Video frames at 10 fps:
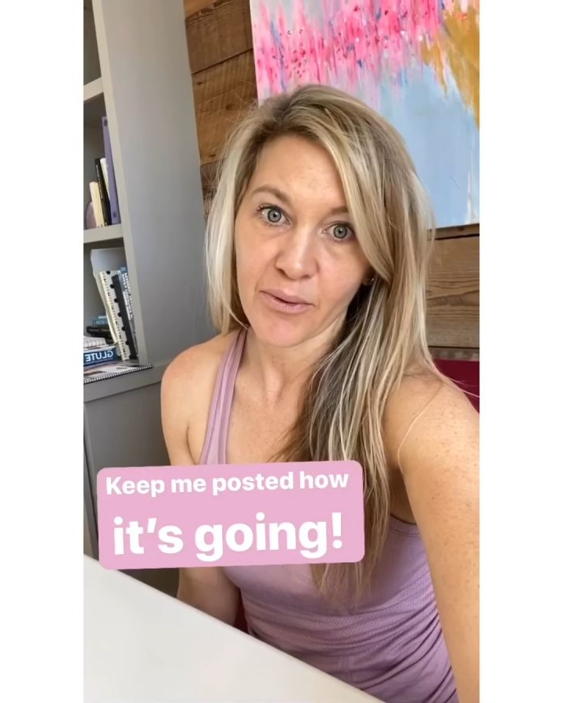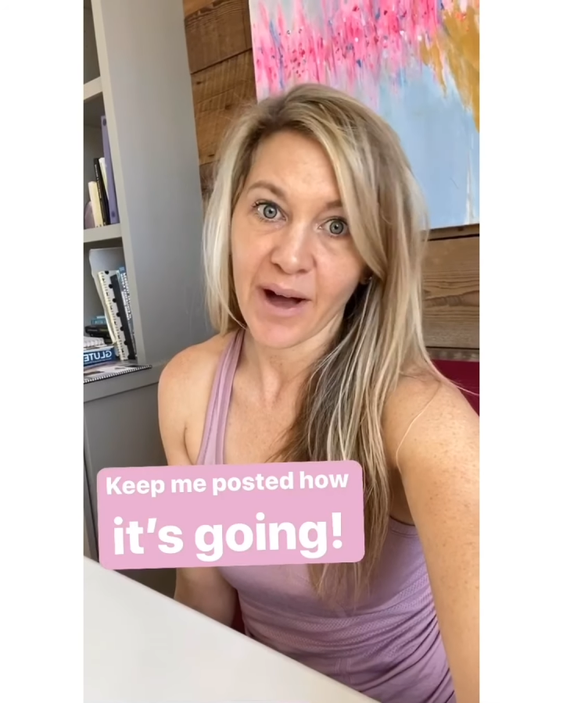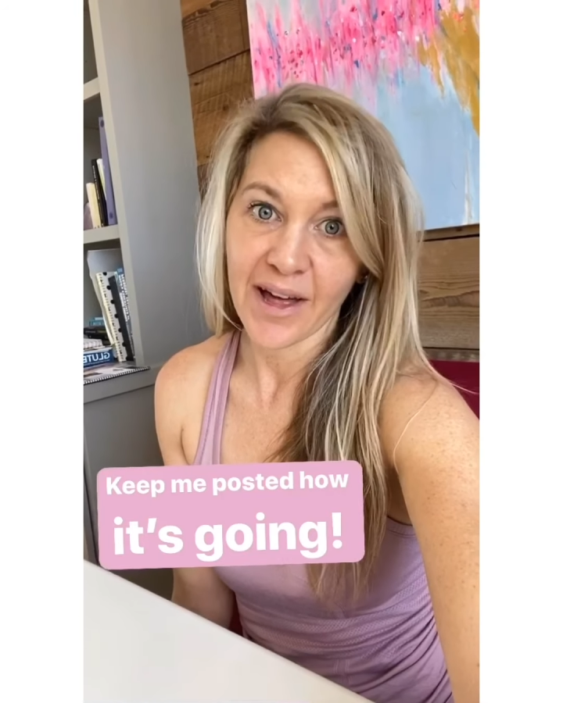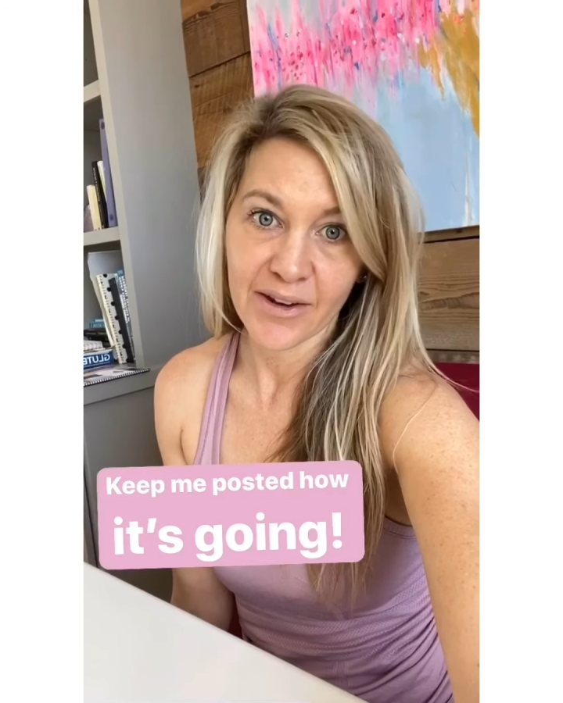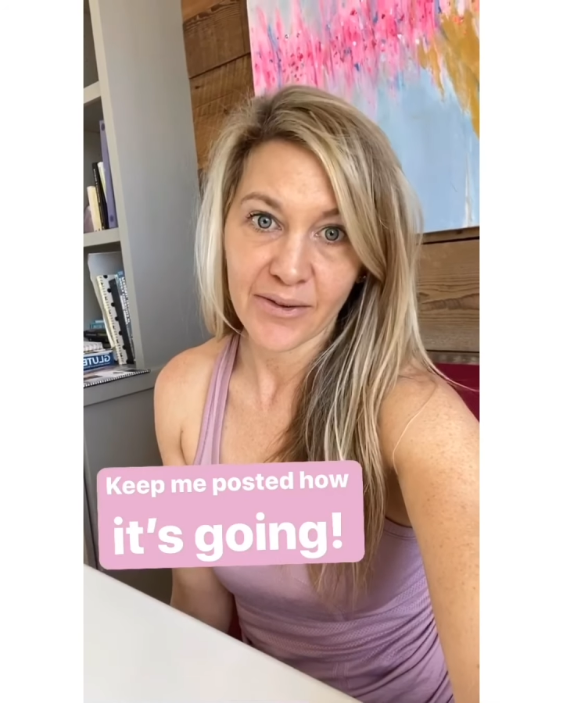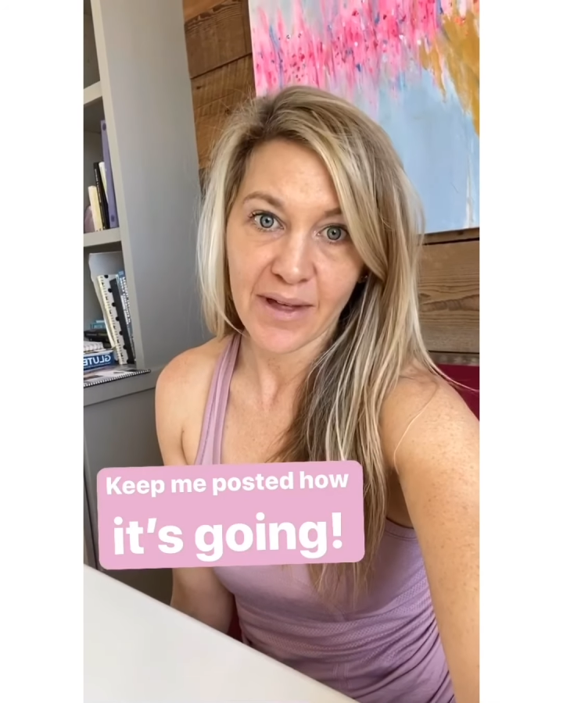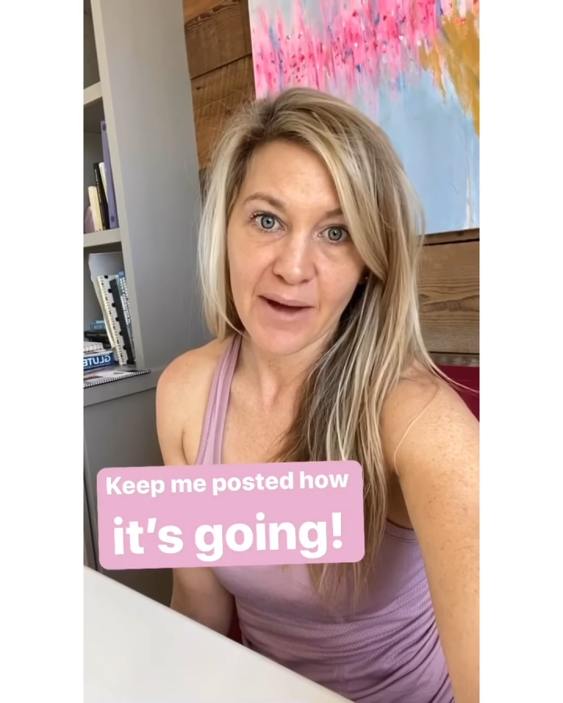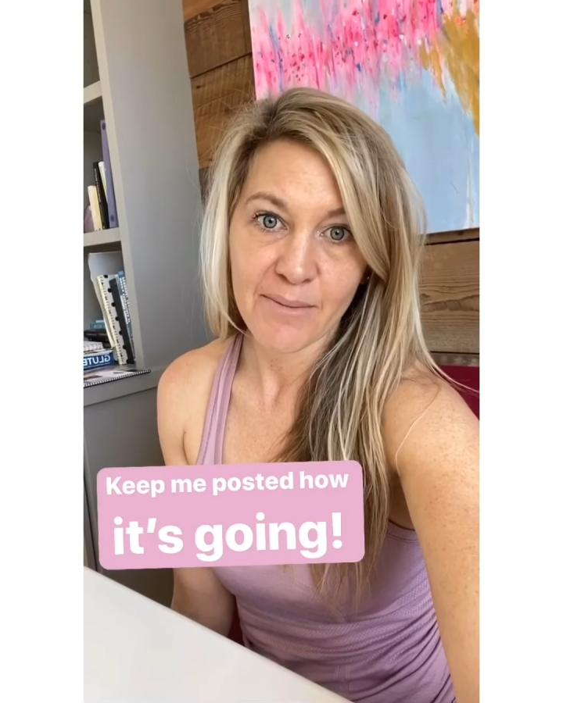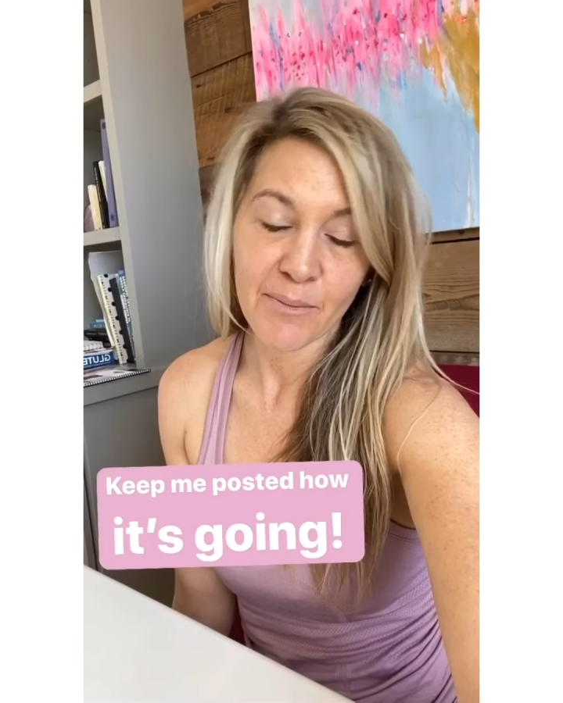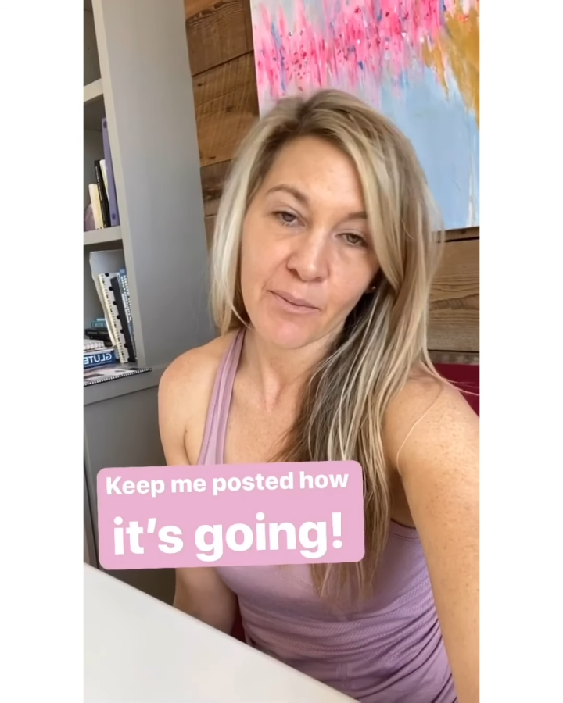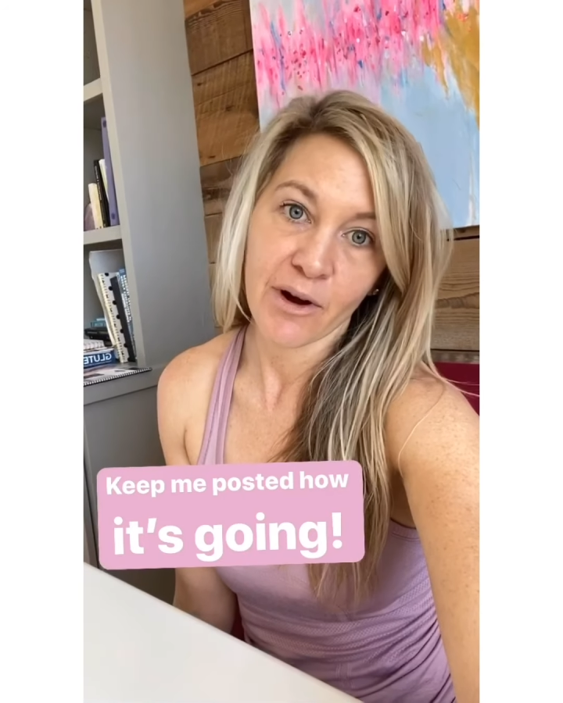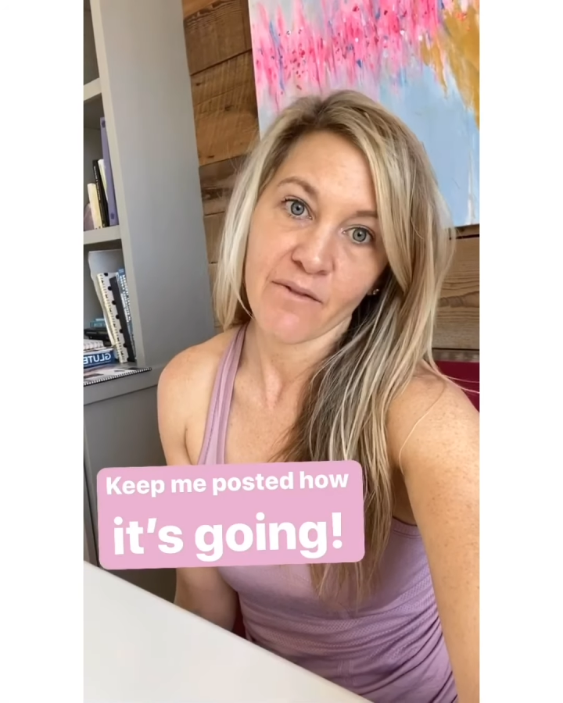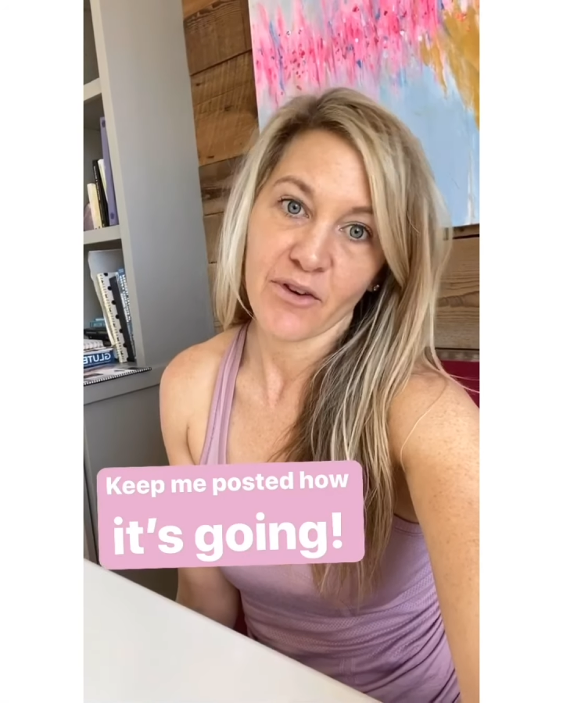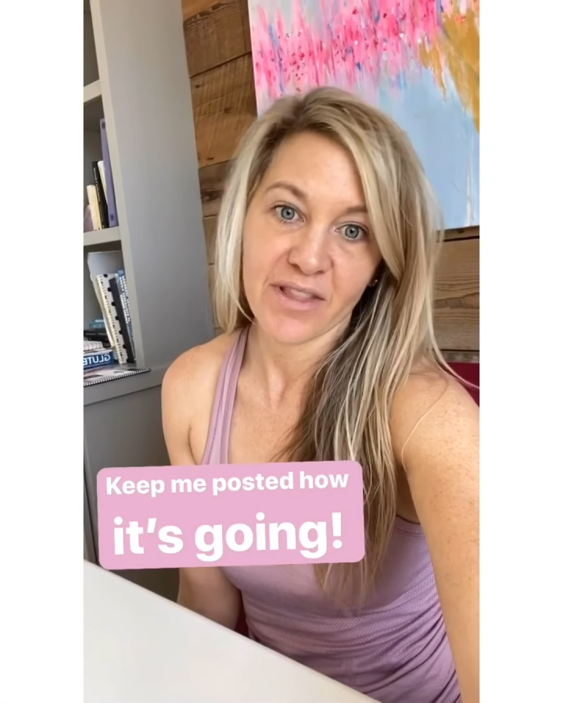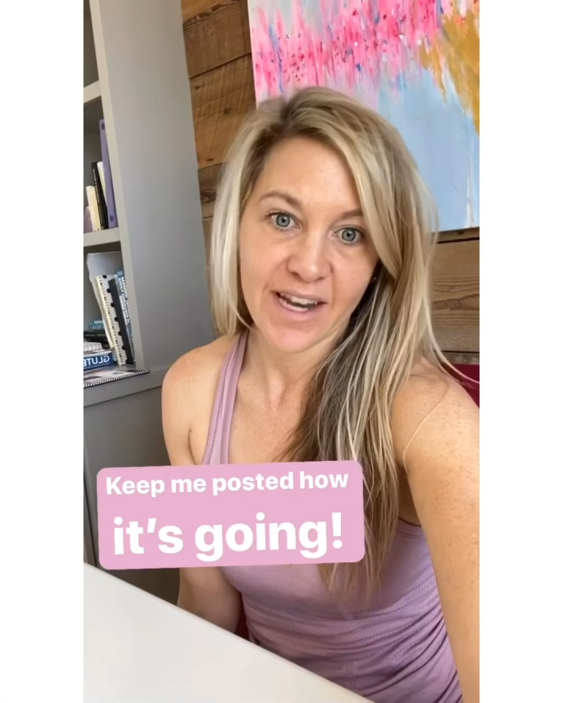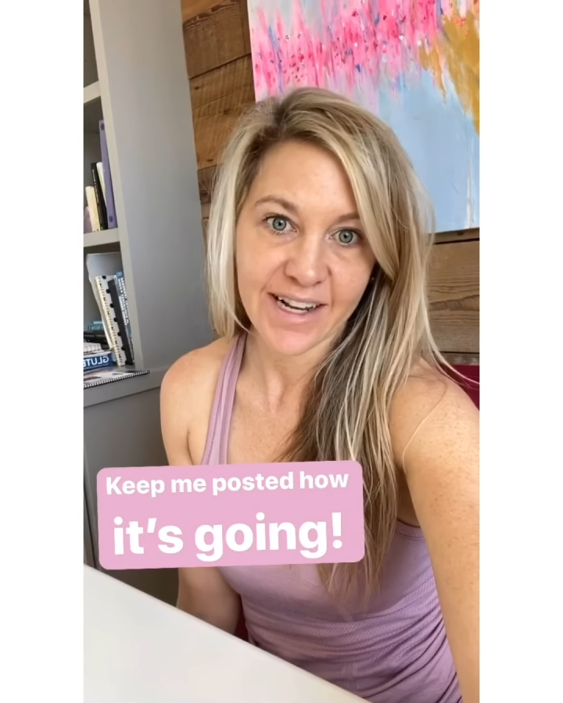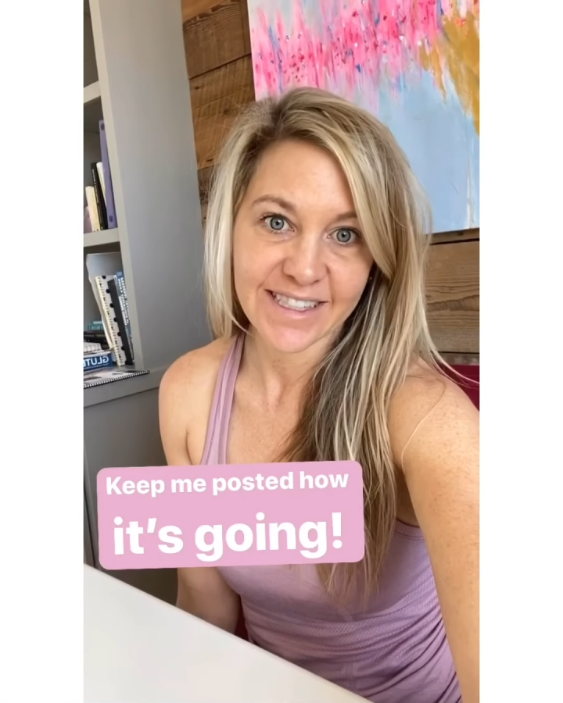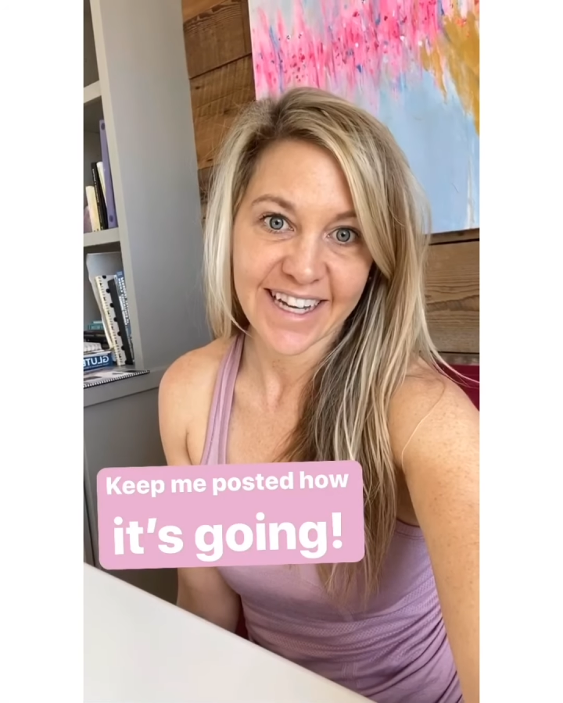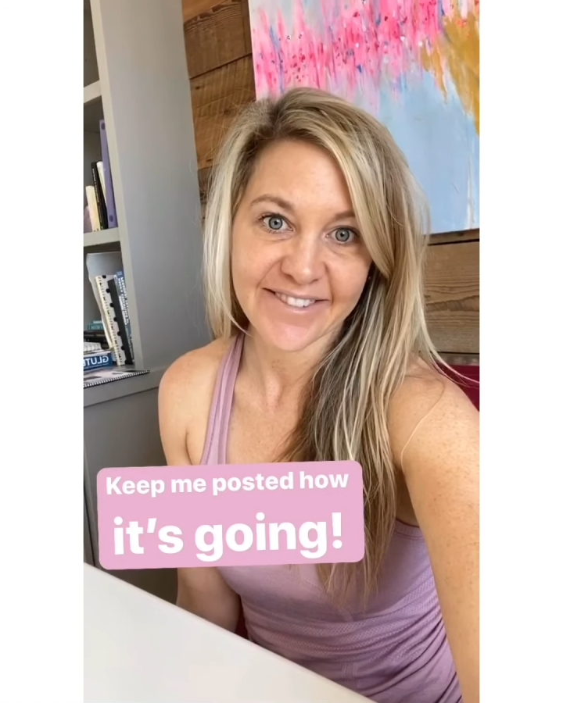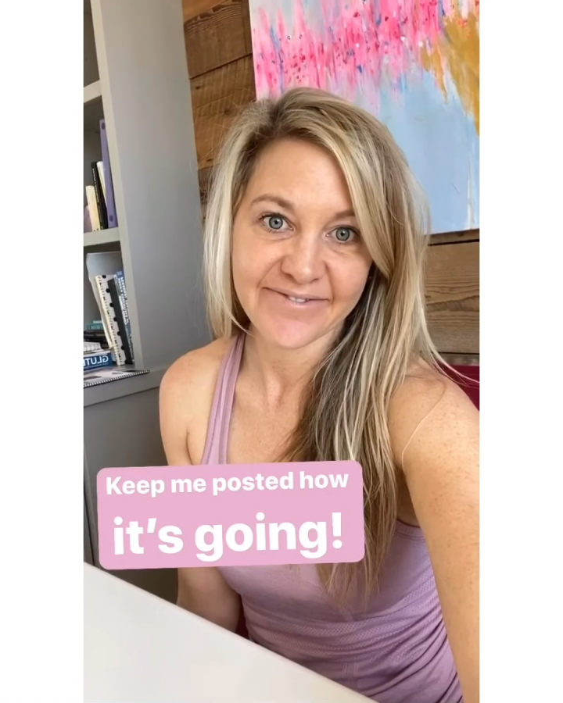how to do that. More info on the next slide.